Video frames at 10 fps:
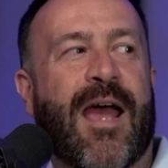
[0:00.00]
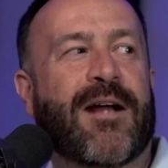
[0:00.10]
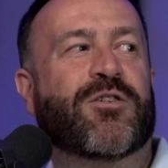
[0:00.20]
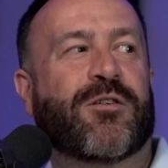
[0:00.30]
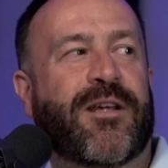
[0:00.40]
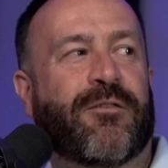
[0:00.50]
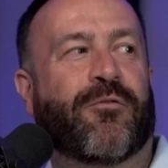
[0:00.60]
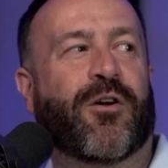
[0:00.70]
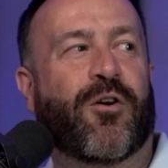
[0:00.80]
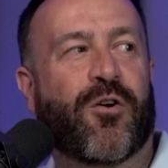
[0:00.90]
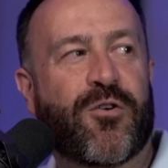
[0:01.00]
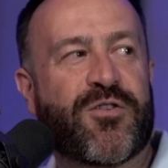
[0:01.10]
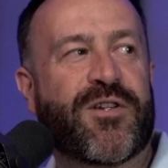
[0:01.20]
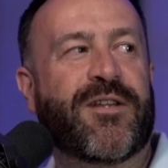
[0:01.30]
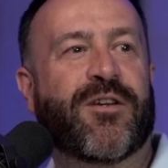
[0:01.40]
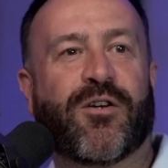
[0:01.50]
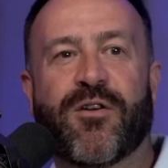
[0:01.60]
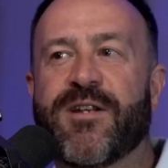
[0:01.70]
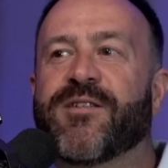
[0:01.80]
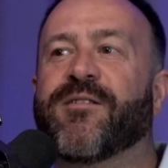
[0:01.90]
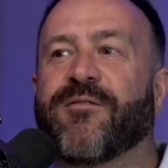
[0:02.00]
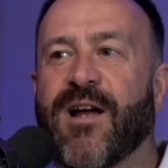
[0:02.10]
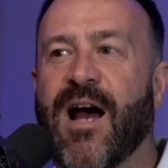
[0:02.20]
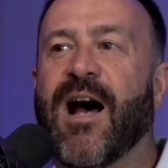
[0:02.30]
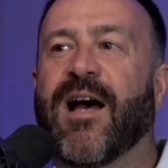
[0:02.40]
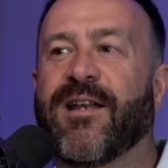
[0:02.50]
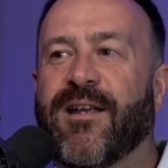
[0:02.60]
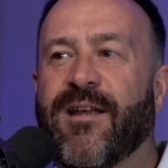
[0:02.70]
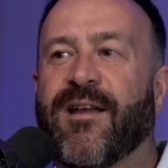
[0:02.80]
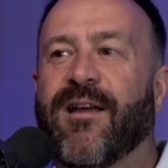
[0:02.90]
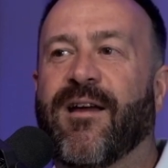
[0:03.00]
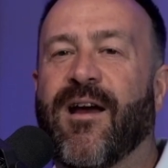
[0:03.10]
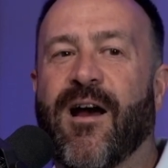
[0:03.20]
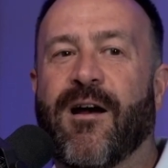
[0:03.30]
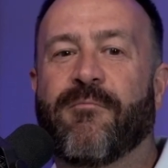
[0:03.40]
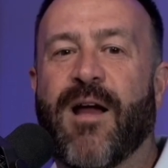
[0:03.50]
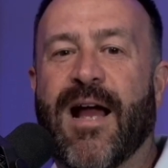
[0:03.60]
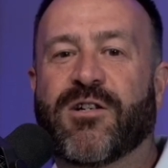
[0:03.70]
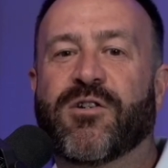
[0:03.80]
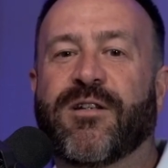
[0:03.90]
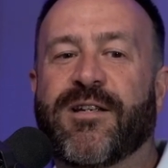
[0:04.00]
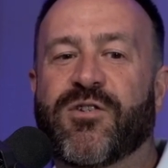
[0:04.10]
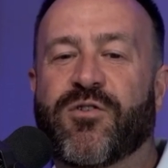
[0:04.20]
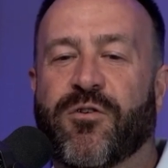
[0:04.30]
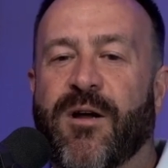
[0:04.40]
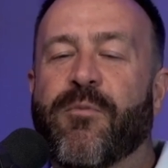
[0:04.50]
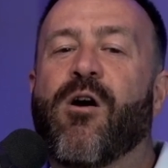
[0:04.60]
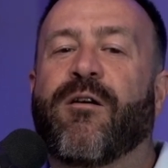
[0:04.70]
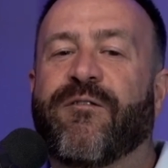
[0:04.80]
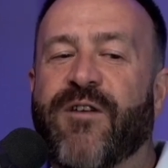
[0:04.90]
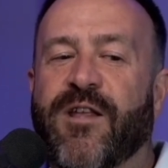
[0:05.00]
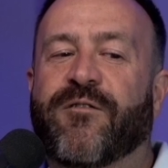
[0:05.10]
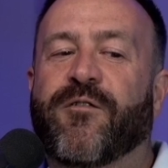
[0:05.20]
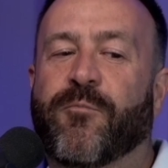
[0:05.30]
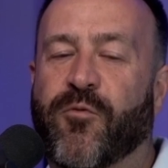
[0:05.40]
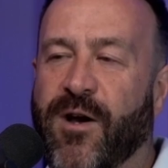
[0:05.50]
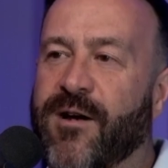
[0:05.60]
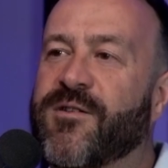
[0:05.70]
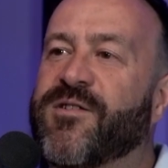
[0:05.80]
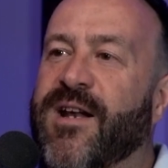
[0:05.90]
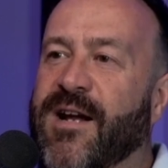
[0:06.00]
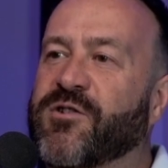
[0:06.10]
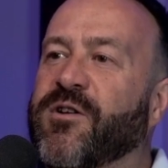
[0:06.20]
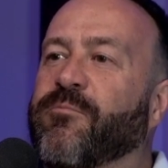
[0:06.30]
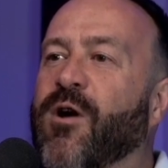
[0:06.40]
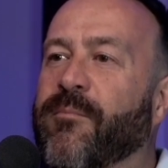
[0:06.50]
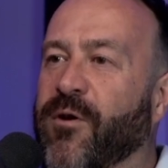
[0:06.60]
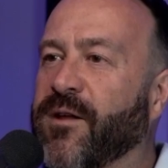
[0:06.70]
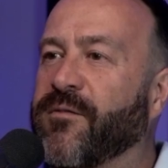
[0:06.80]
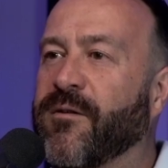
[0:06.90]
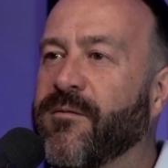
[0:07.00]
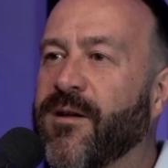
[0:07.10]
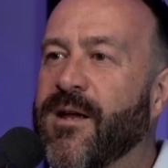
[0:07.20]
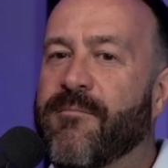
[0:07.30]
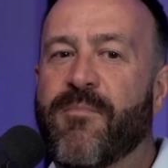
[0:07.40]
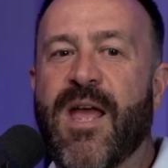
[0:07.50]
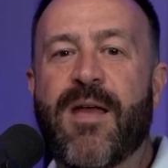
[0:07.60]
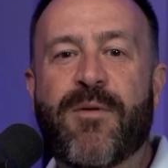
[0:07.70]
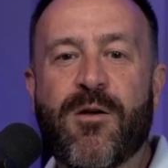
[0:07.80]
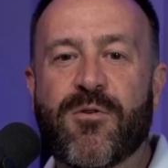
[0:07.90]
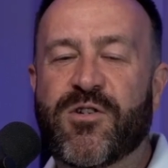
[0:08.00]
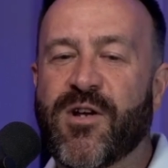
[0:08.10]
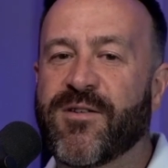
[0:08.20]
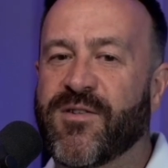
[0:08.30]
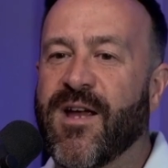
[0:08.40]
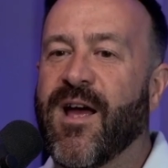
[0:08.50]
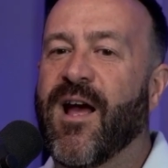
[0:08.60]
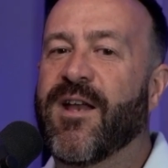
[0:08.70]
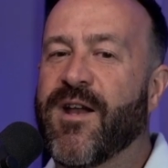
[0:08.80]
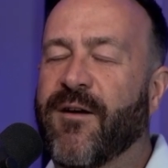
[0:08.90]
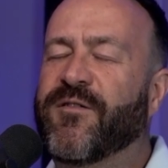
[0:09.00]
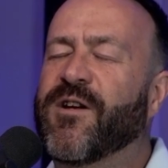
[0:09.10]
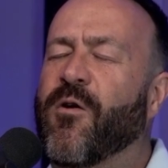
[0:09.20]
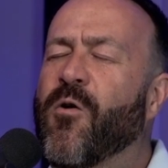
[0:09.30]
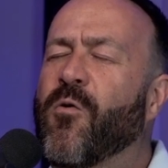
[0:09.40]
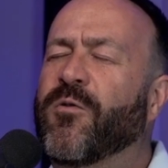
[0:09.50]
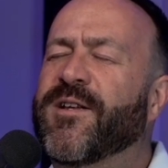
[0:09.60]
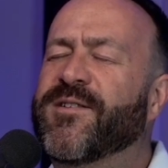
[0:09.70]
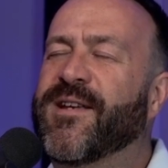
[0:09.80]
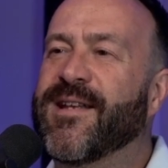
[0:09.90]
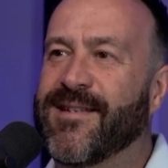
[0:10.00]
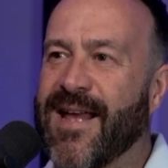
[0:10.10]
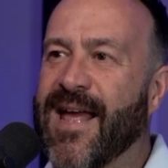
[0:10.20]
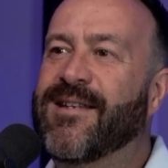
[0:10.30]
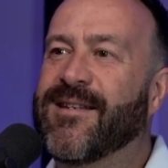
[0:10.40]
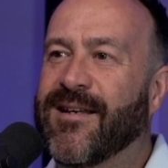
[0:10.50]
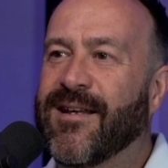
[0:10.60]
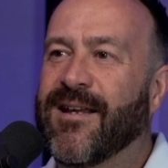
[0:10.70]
actually rehearsing the goodness of God actually stirred up our faith for prayers that actually brought breakthrough. Maybe it was just enough to hold us content